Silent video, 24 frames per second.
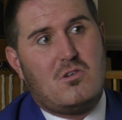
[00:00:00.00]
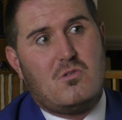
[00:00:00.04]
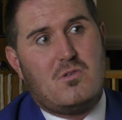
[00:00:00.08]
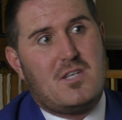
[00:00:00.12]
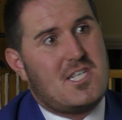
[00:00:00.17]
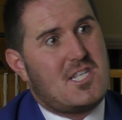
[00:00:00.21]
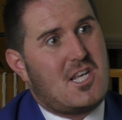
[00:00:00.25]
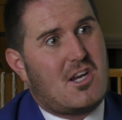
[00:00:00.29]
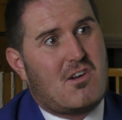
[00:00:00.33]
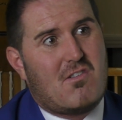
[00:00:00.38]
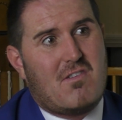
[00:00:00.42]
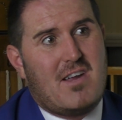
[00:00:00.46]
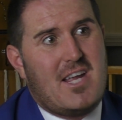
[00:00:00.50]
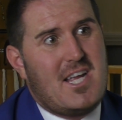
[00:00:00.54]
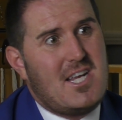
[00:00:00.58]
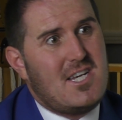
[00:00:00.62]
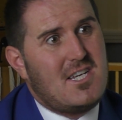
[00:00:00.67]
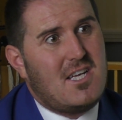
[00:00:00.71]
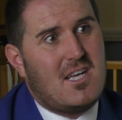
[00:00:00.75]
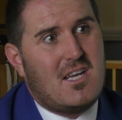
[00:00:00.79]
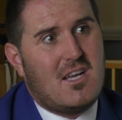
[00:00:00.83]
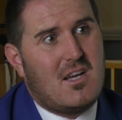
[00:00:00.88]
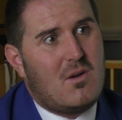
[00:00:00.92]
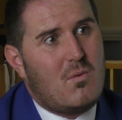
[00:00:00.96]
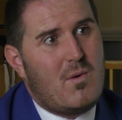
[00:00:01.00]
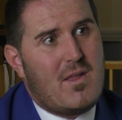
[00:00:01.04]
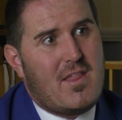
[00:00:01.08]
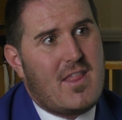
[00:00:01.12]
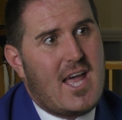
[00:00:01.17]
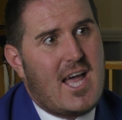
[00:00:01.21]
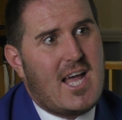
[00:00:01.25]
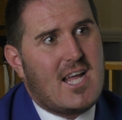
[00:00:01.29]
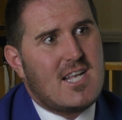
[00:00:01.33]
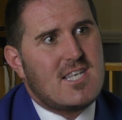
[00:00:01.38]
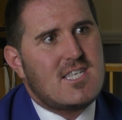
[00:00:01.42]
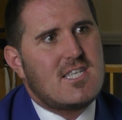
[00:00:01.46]
disagreed with
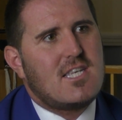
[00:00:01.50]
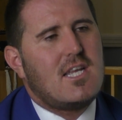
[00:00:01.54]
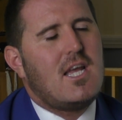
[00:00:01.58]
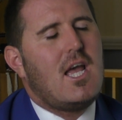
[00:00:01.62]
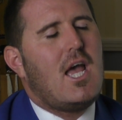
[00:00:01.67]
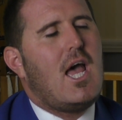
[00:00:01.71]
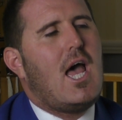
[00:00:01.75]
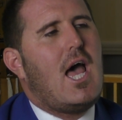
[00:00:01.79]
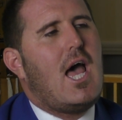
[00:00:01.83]
that.